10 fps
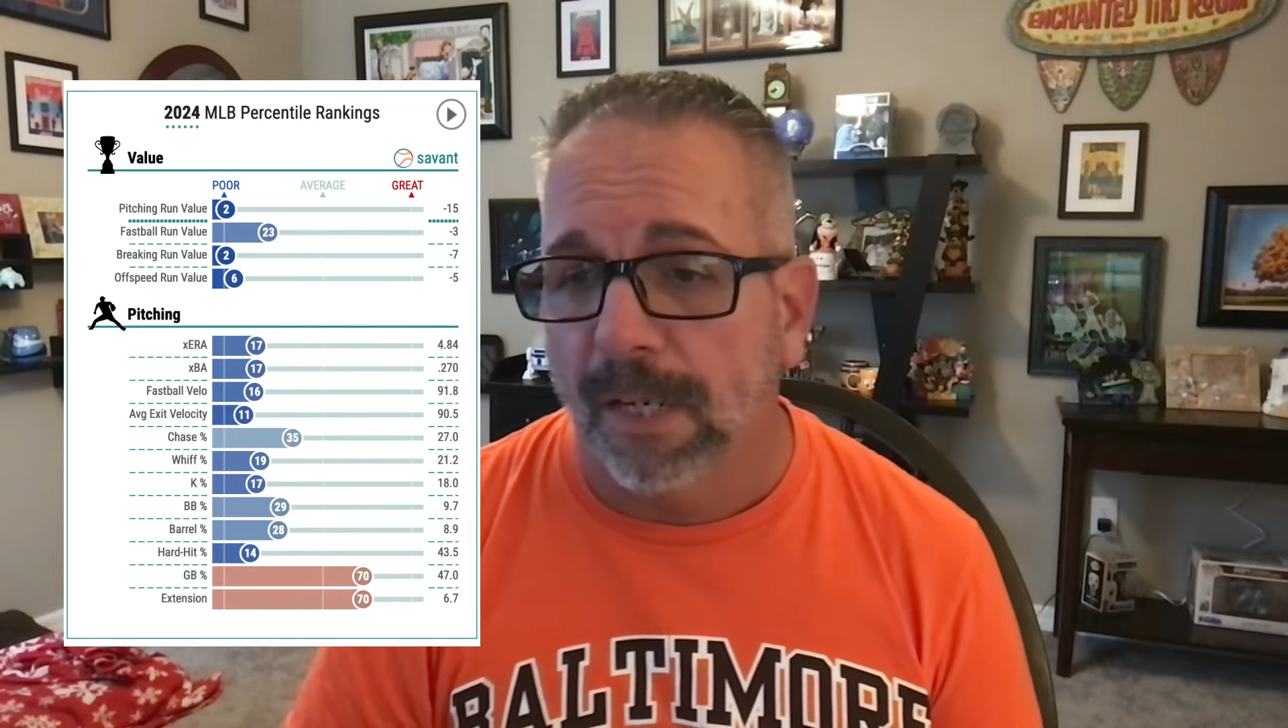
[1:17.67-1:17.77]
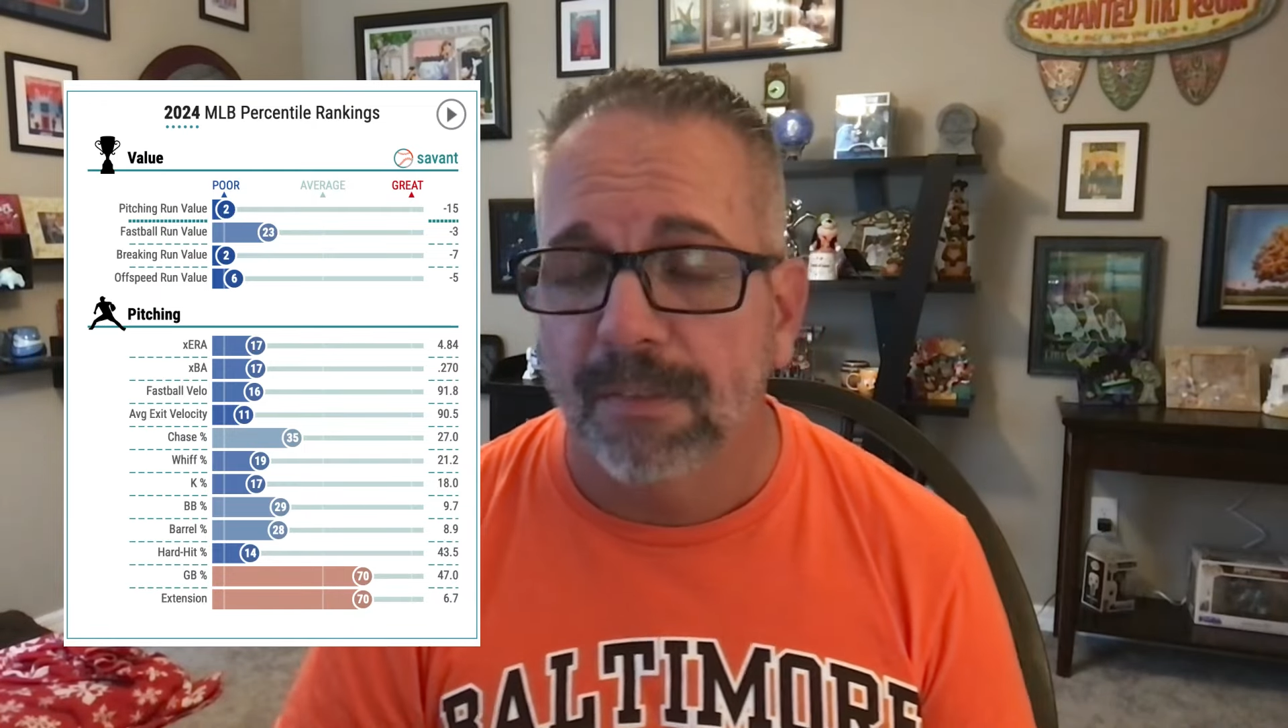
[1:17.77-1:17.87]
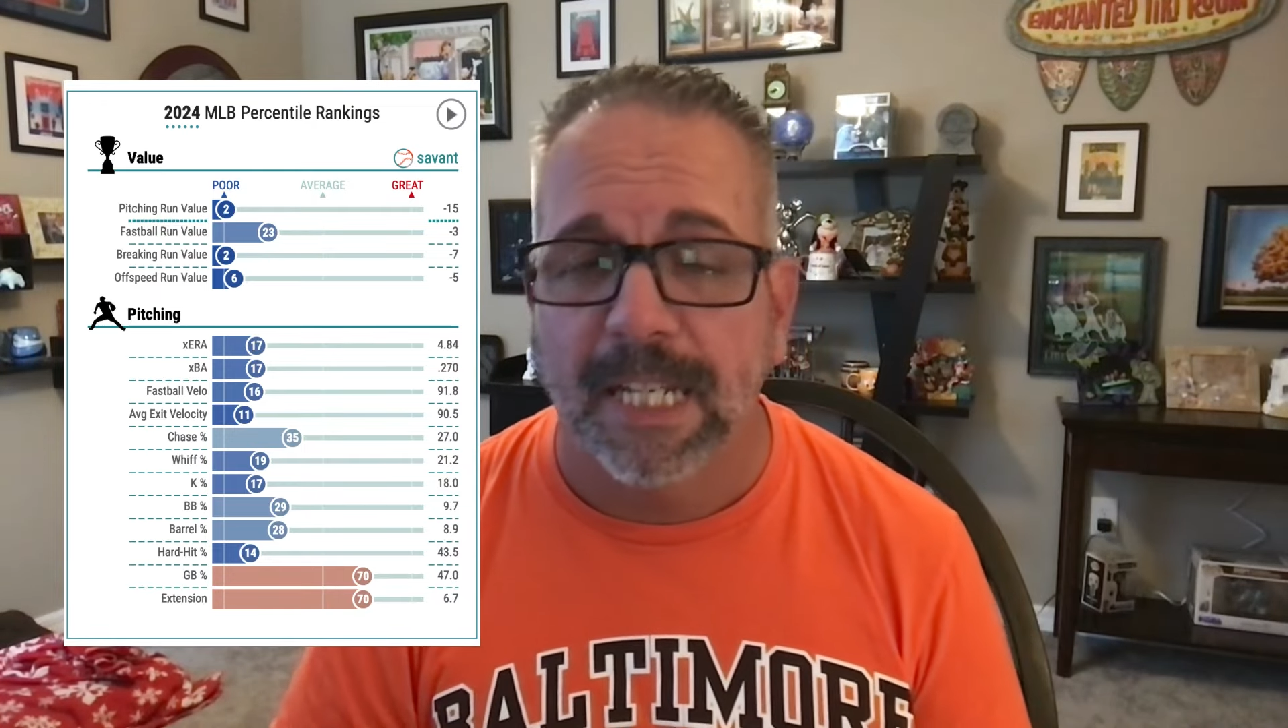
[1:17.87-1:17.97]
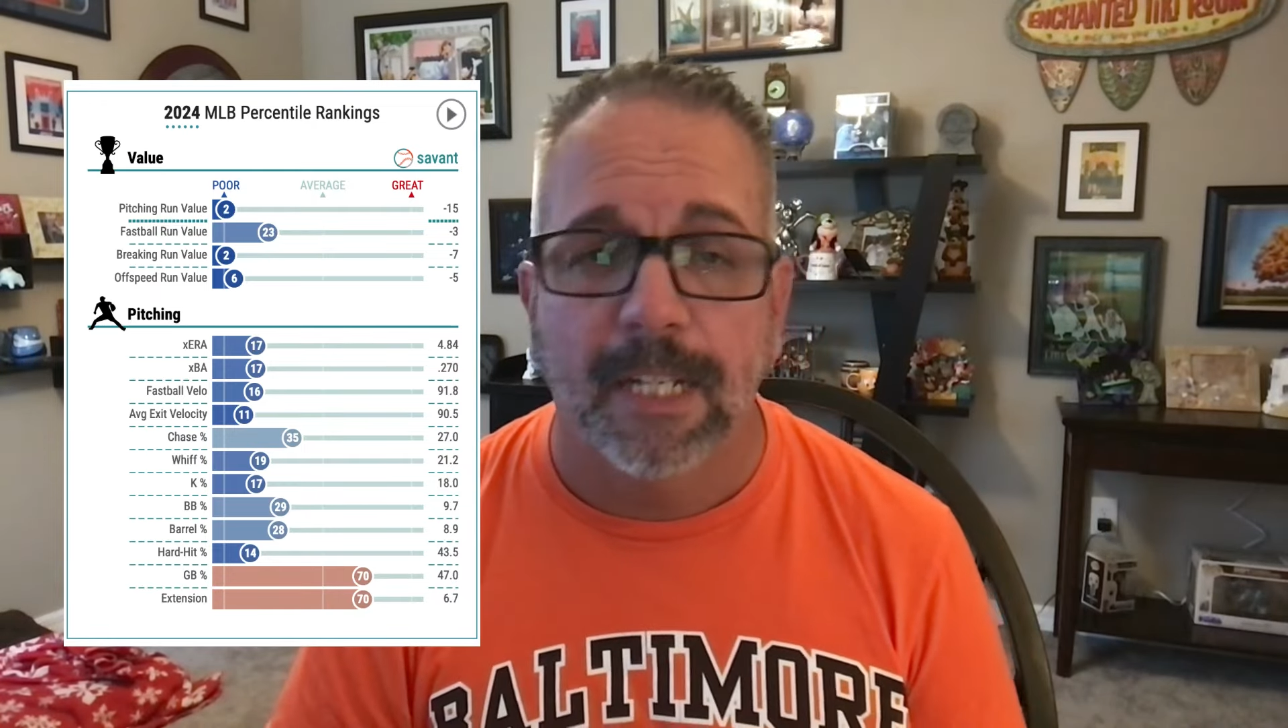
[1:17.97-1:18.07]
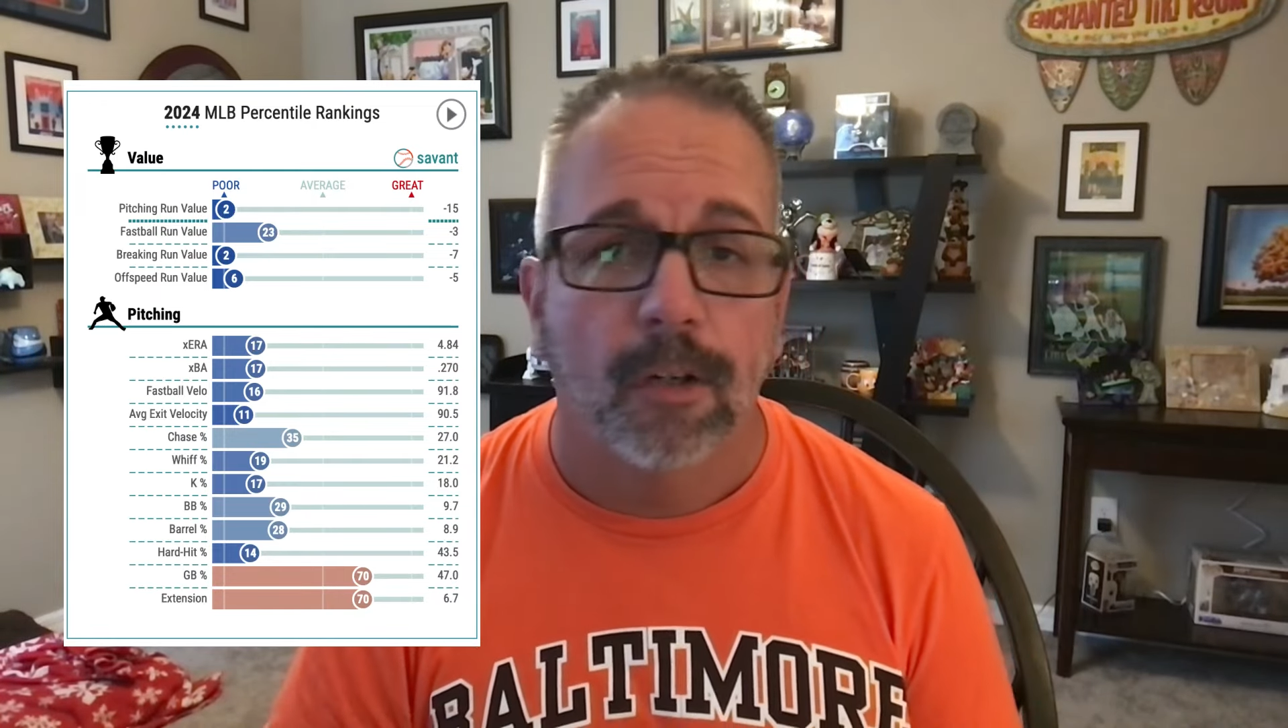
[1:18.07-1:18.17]

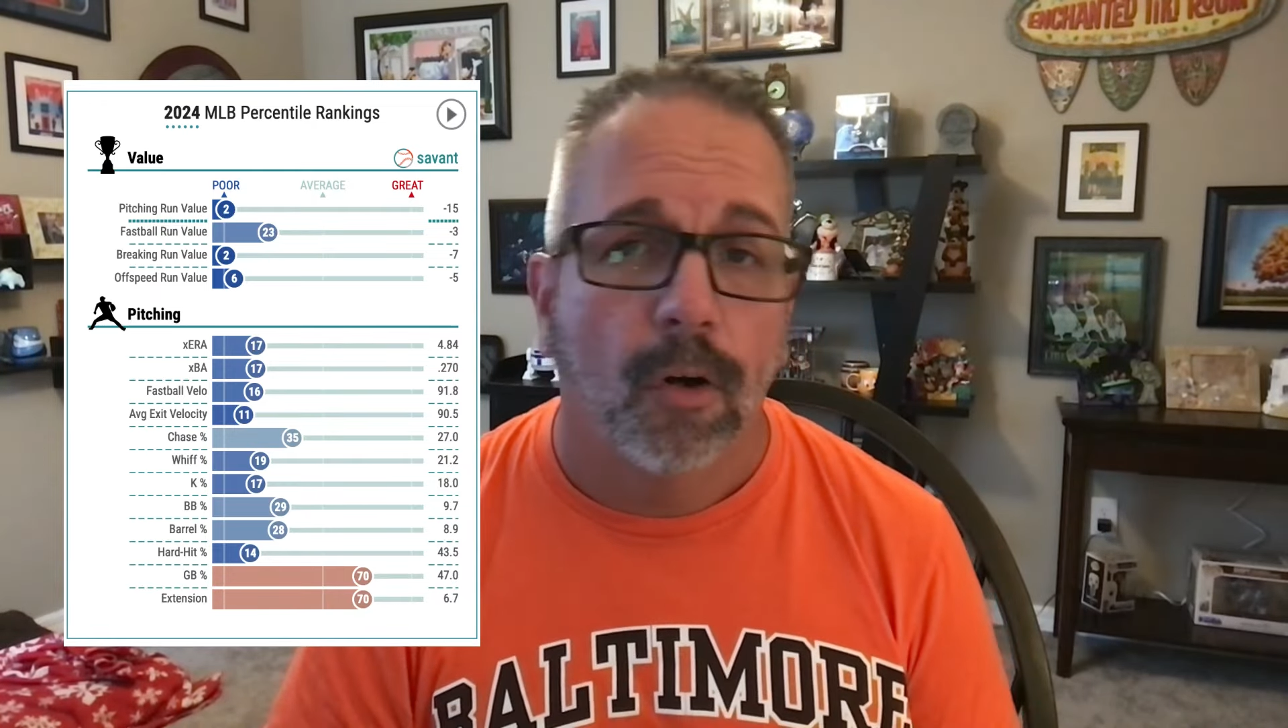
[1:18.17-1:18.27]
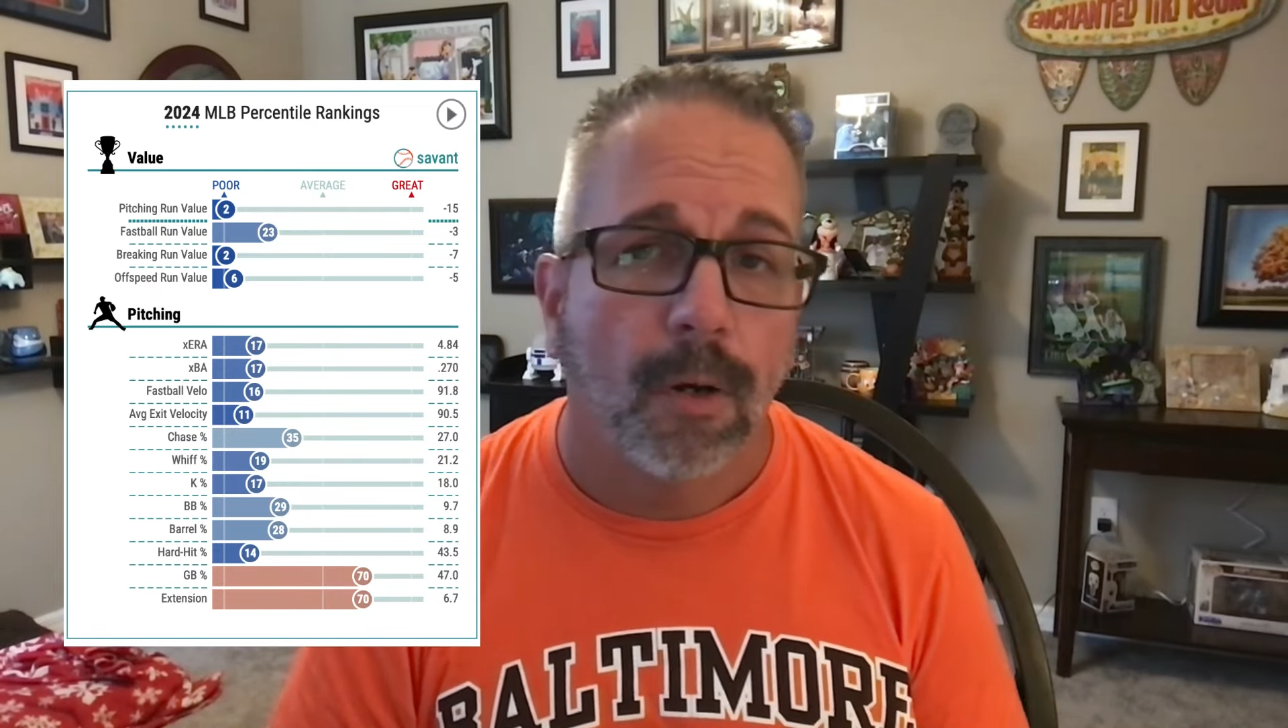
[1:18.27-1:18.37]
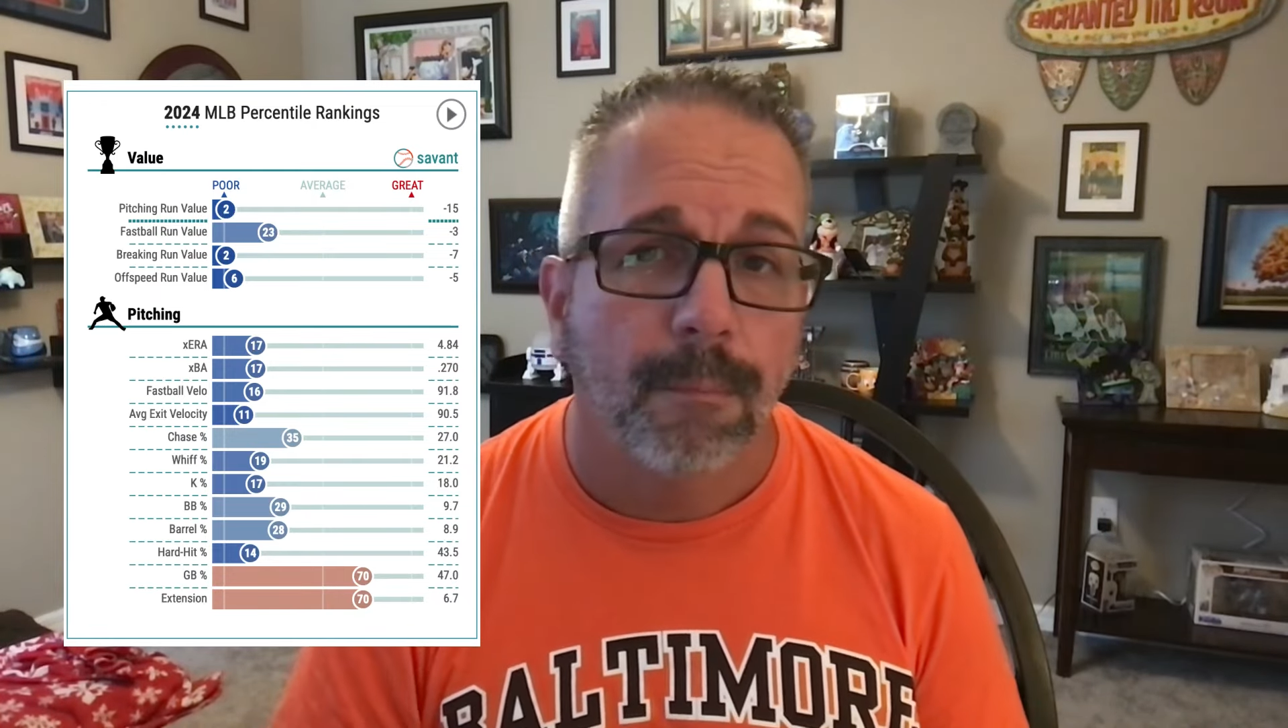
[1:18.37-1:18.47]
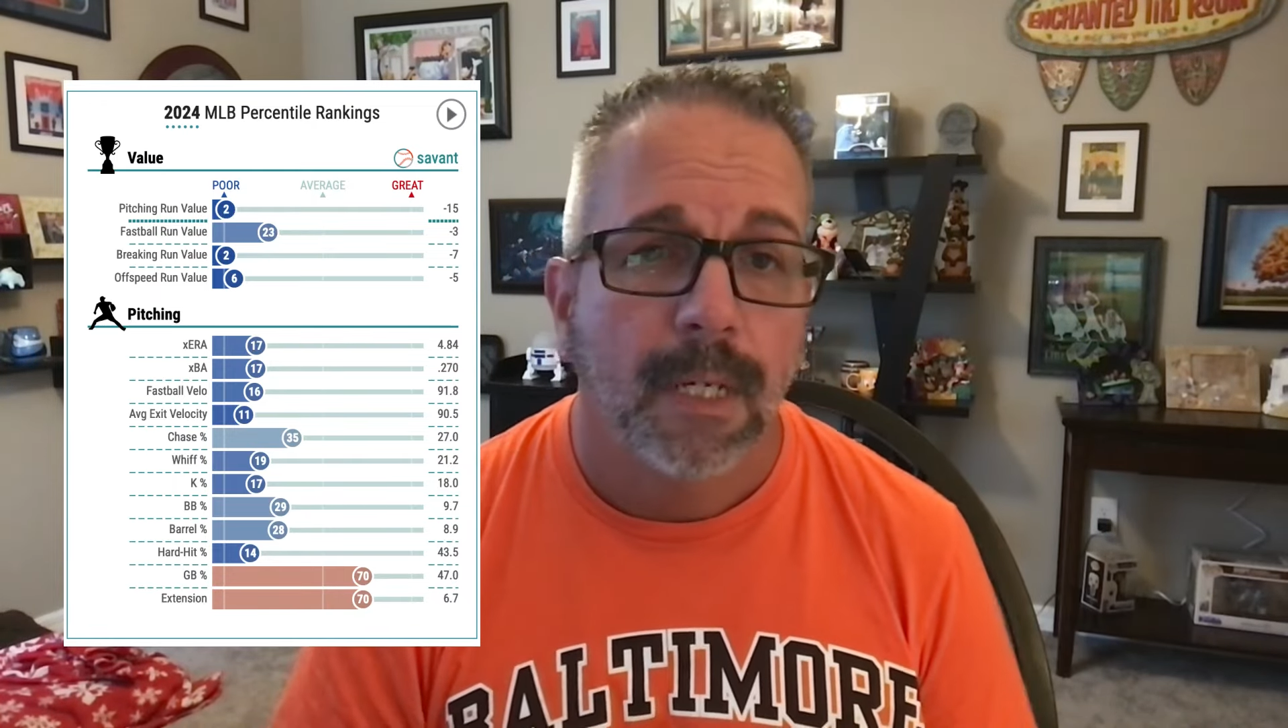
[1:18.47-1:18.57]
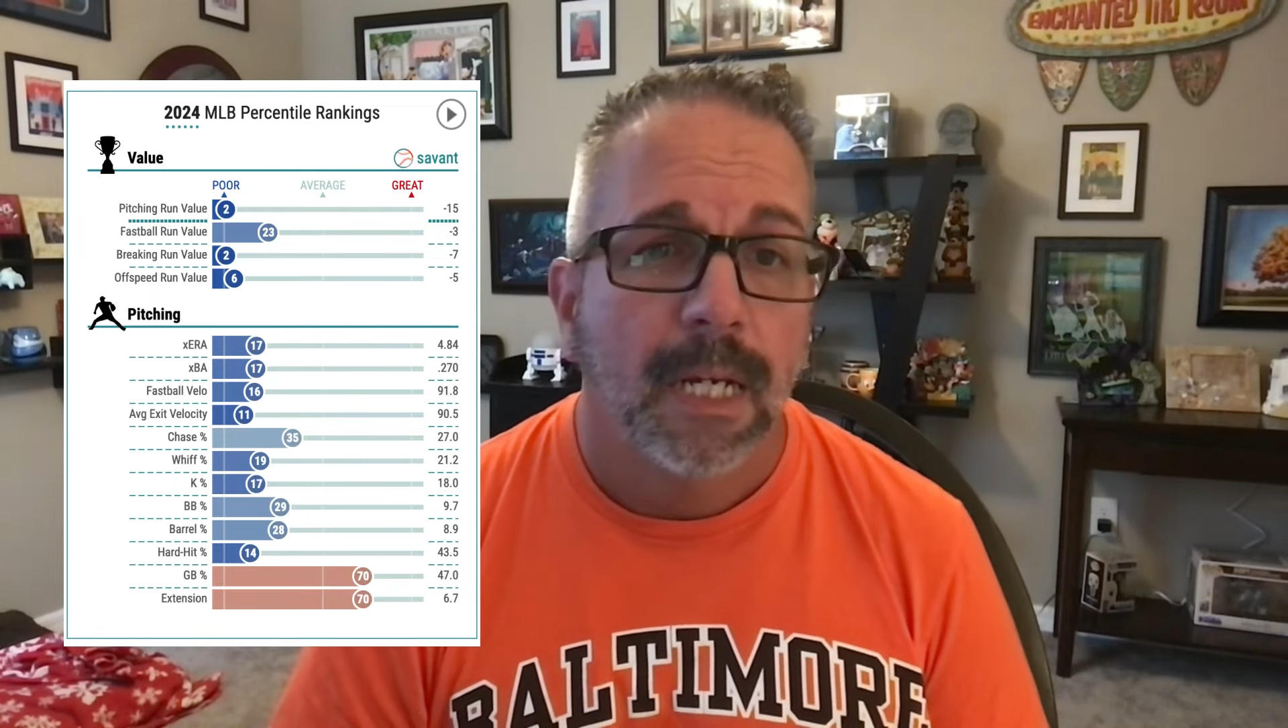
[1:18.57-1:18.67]
left-handed
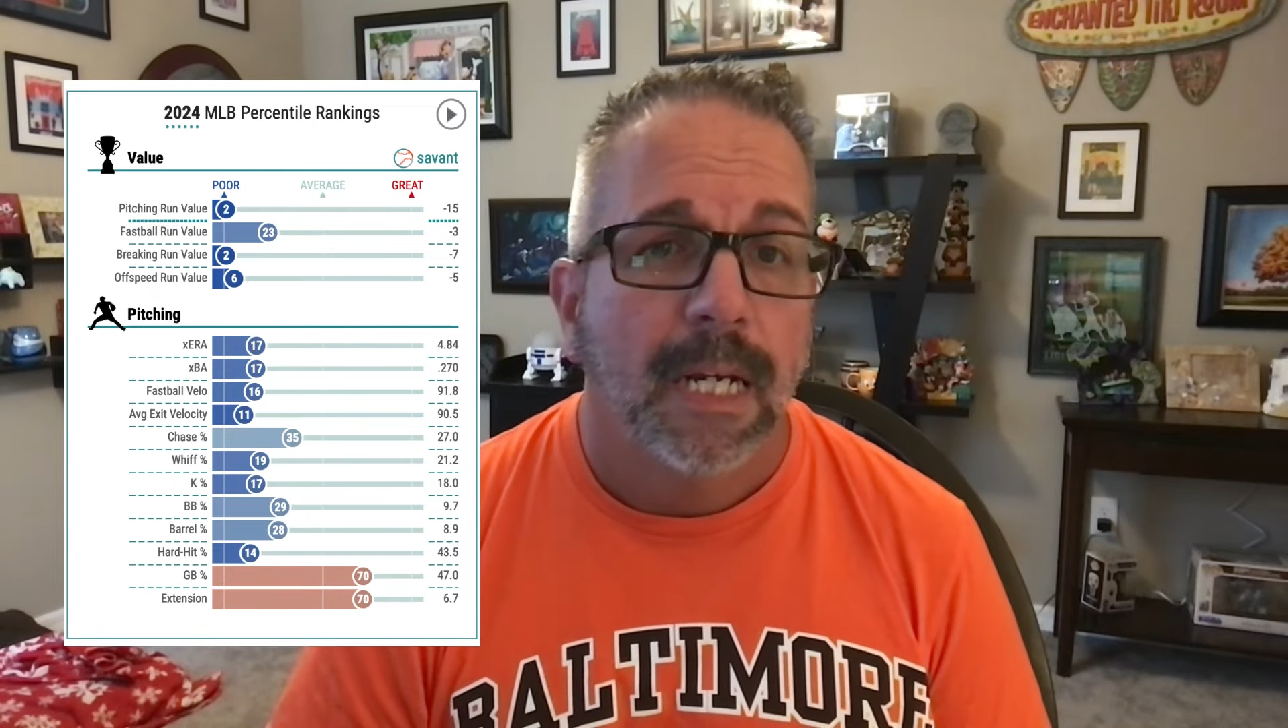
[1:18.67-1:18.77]
arm